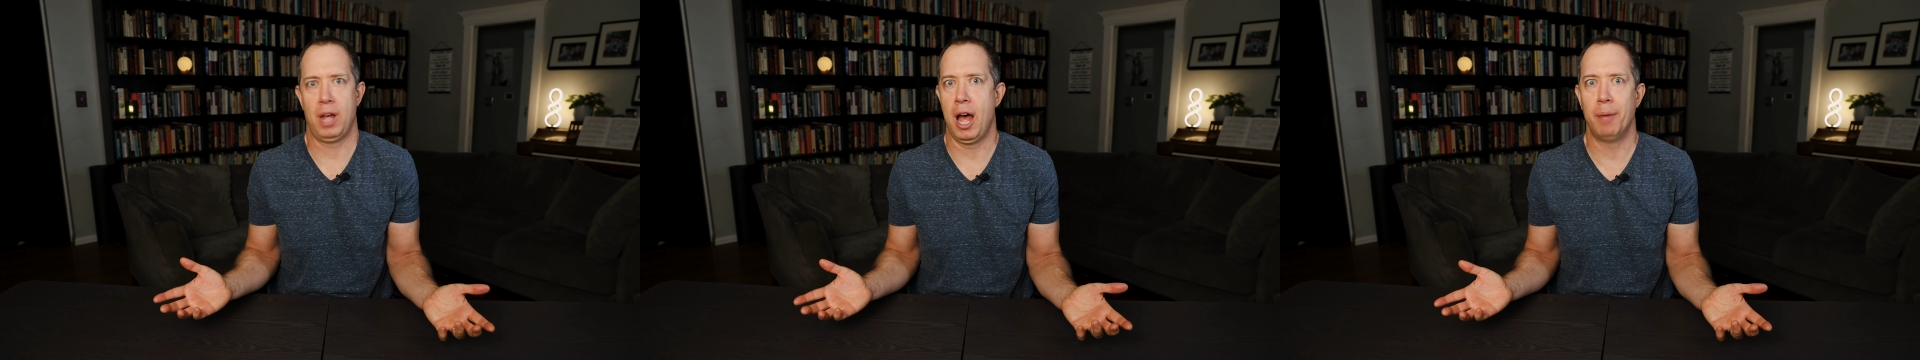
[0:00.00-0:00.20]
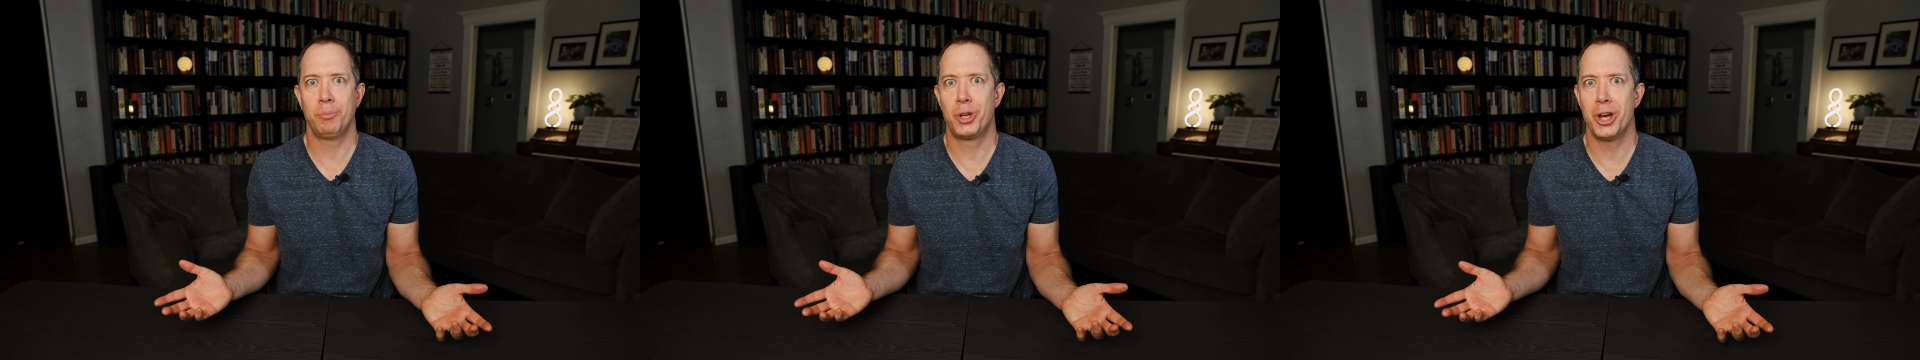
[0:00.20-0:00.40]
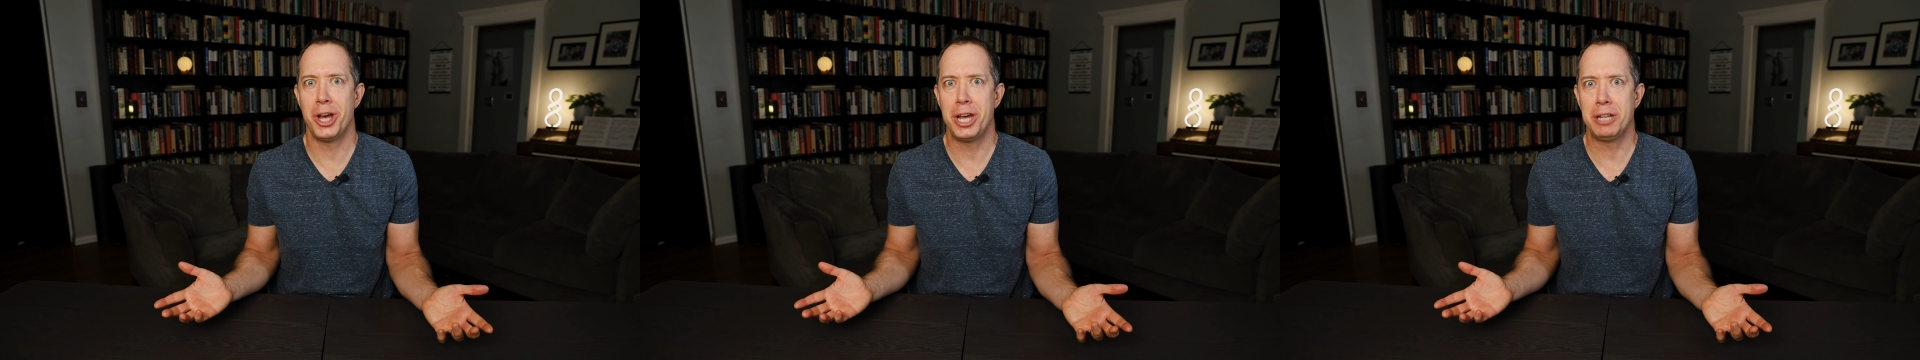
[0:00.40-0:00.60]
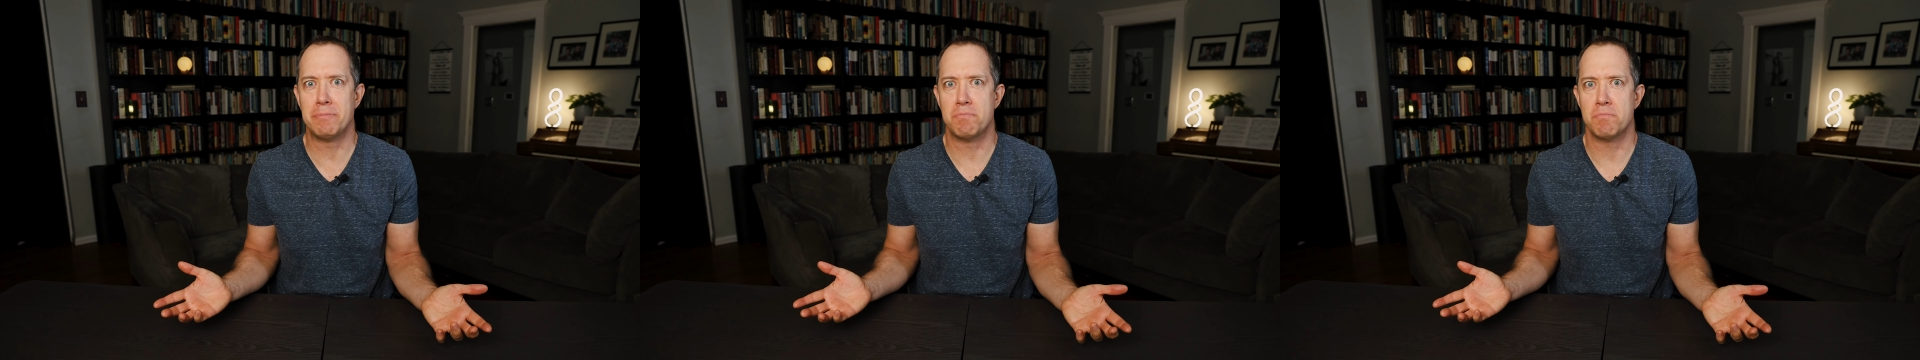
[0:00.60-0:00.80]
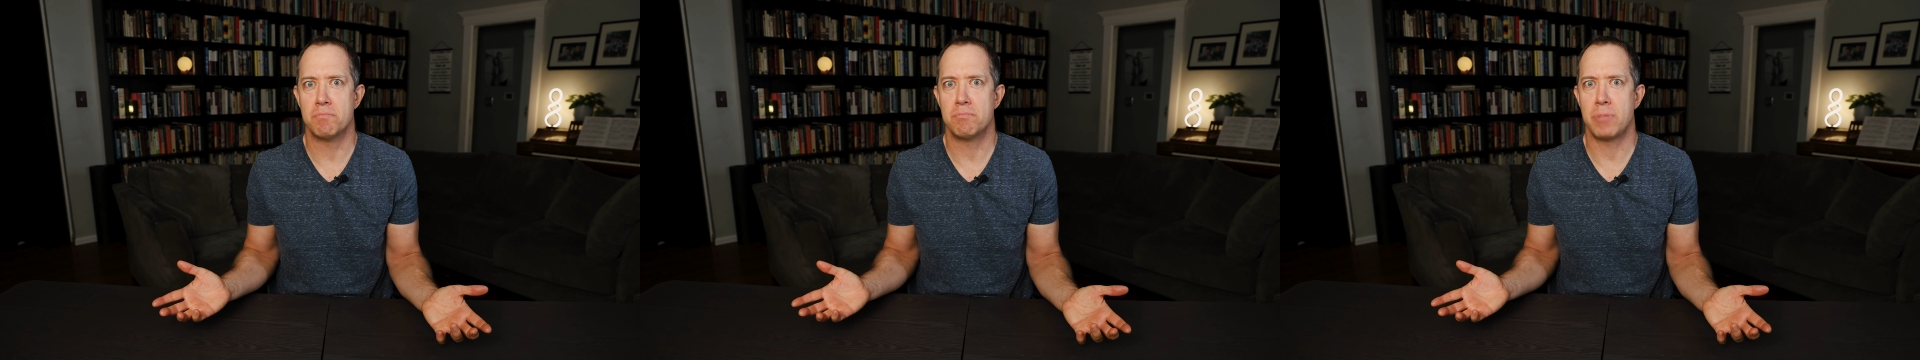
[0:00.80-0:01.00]
"I'm
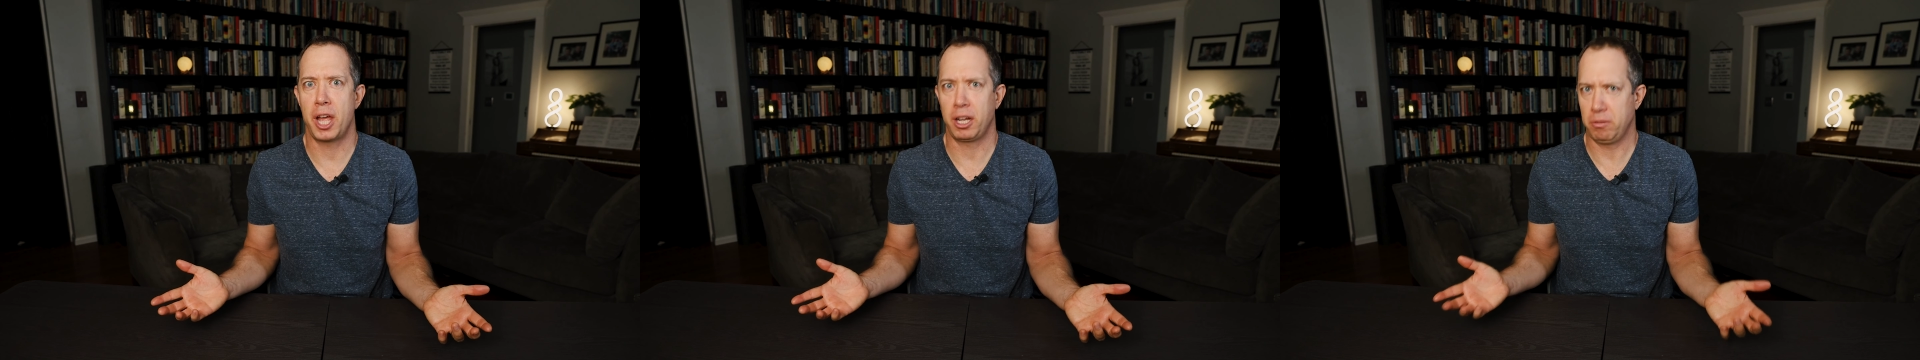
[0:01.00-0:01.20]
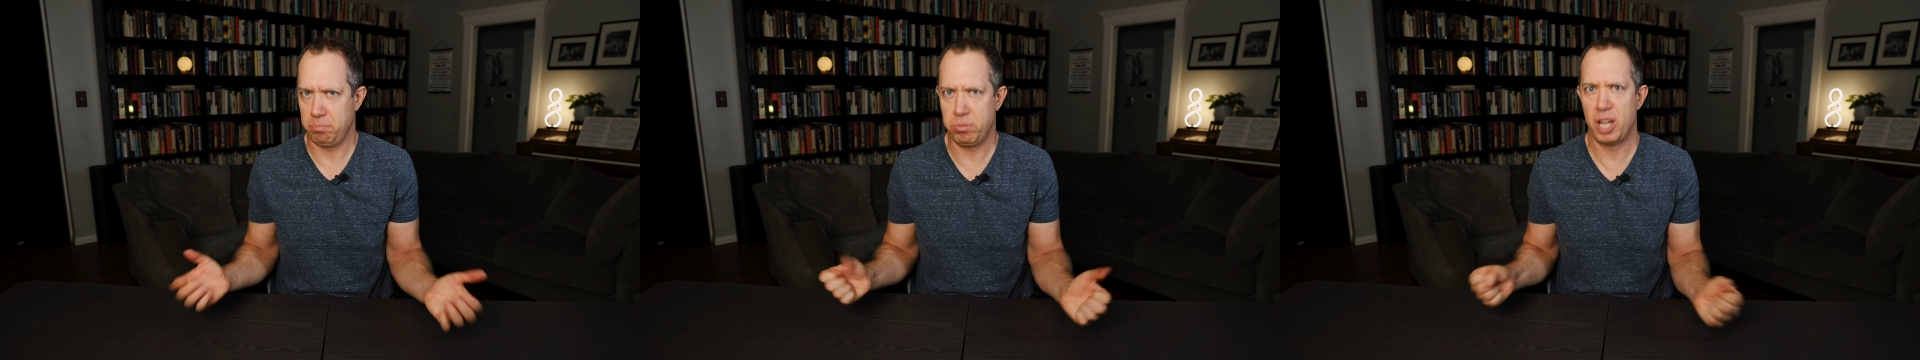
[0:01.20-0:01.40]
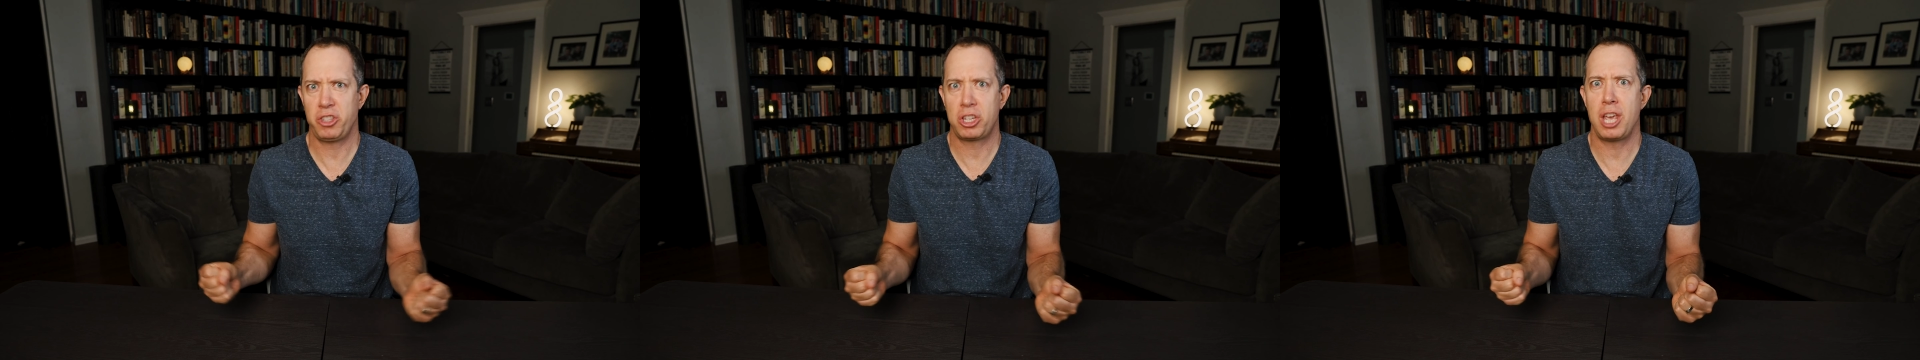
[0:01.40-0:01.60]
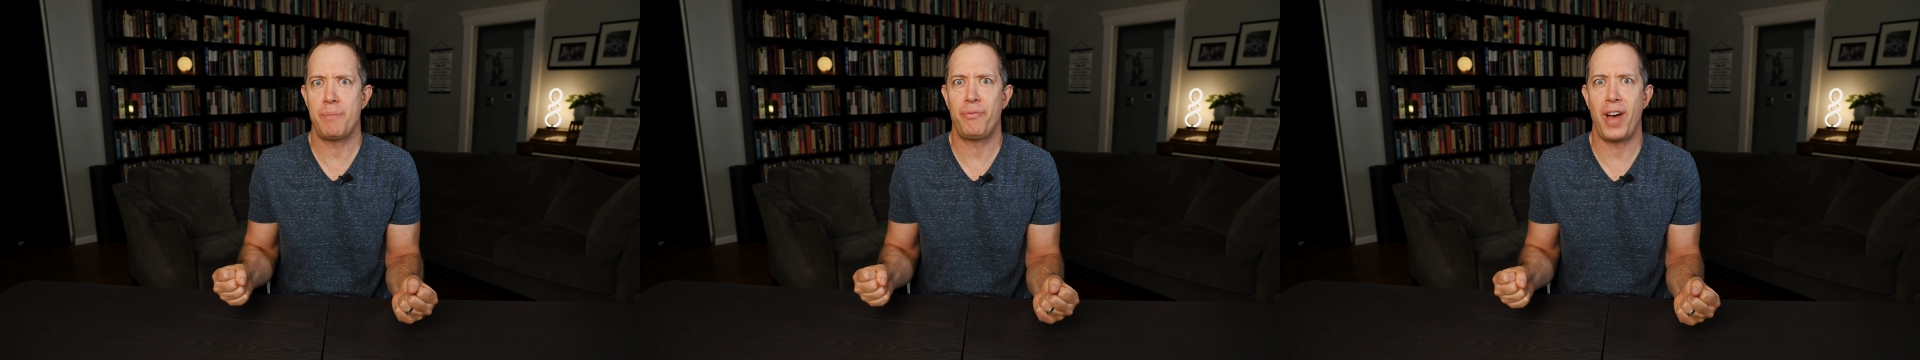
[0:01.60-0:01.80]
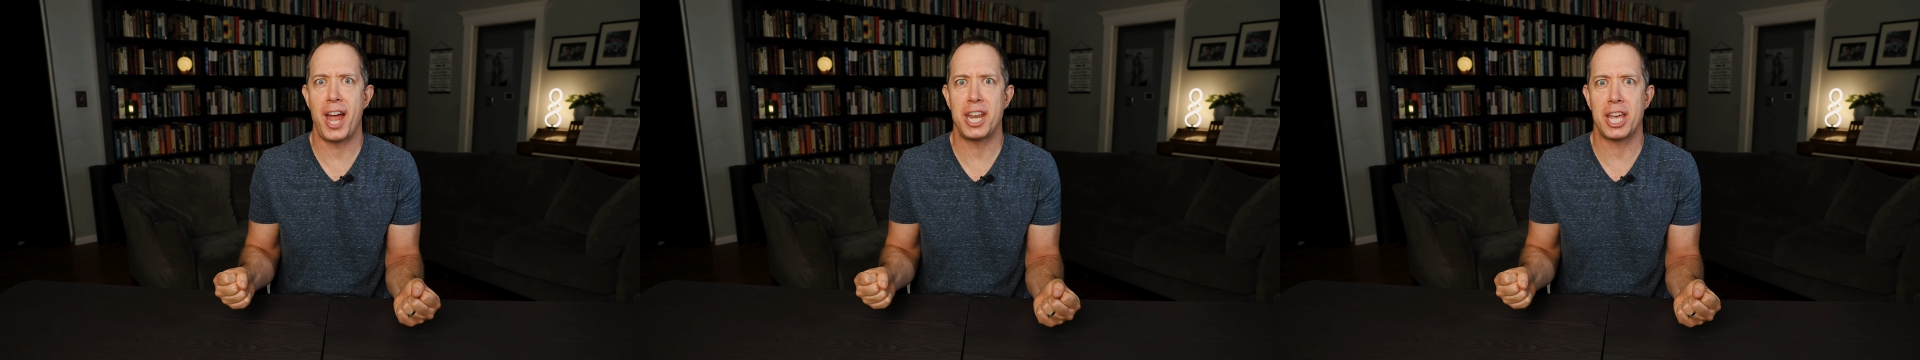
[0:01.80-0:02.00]
good. Like, let's
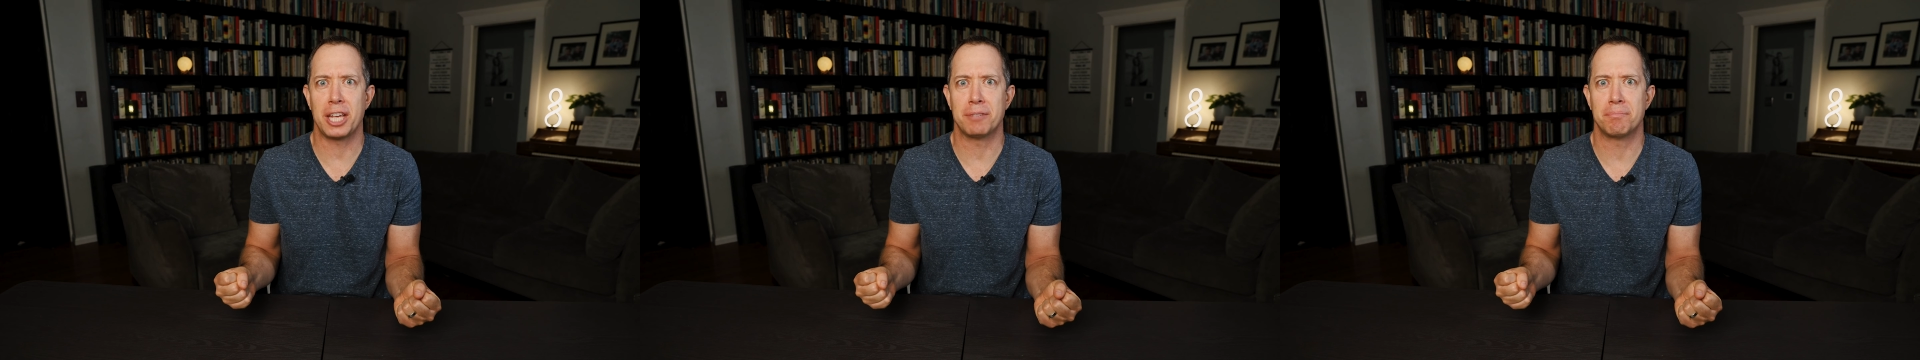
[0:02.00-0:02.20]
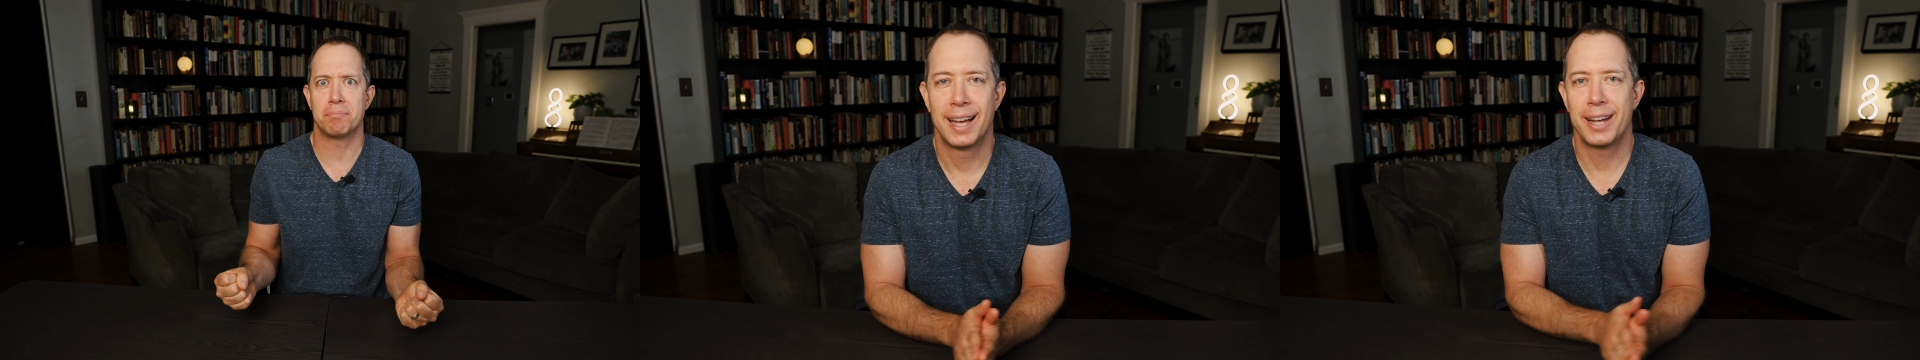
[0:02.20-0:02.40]
keep fighting."